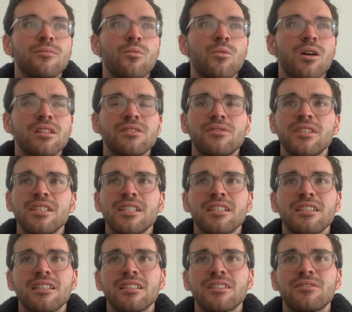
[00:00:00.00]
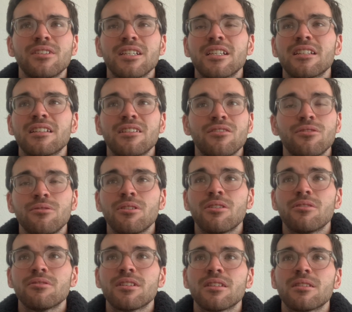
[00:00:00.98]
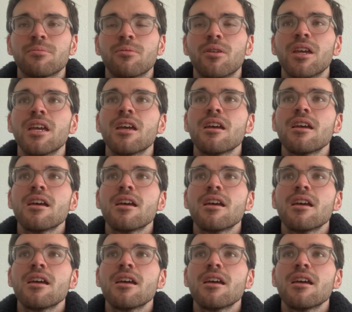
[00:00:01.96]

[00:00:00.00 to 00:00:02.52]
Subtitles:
was vegan, is vegan, who knows at this point.